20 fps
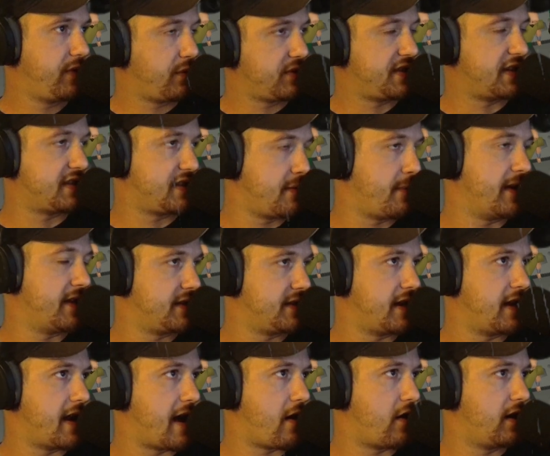60 minutes
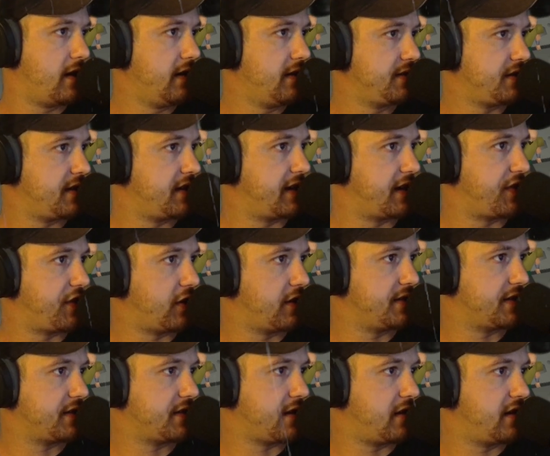in an hour, so you get
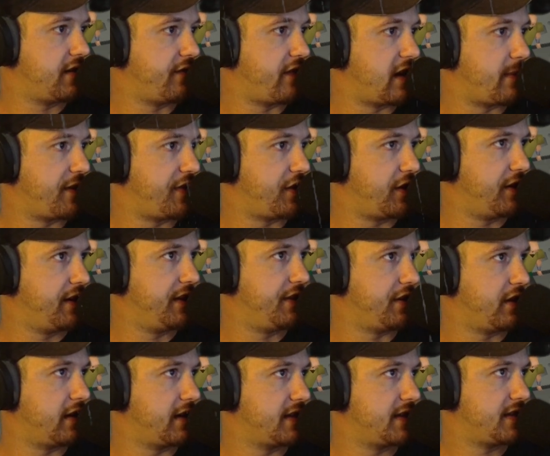3,600 divided by
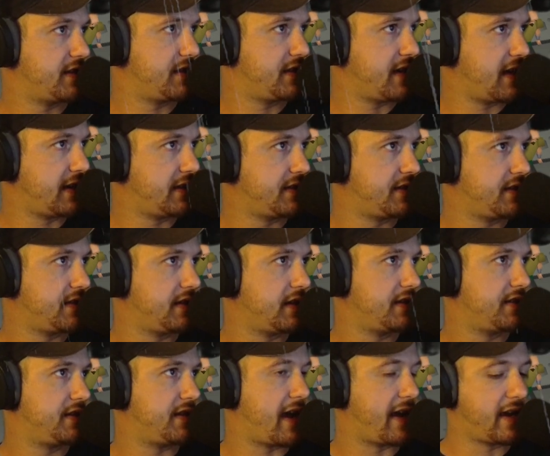36
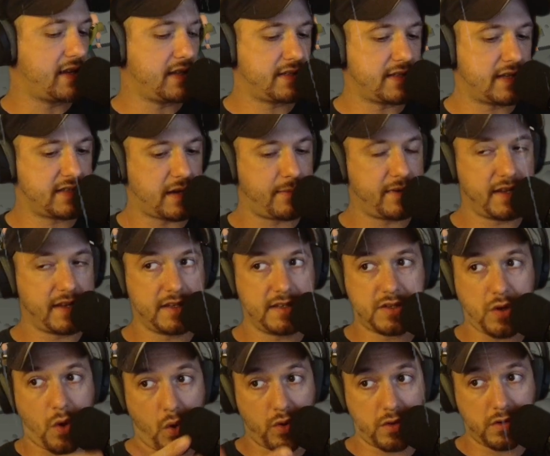seconds. That's how many
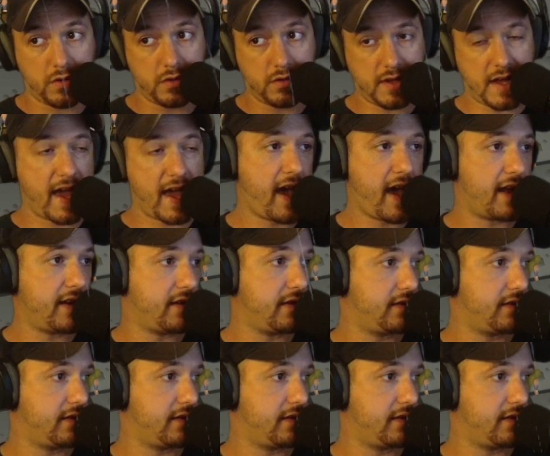total I had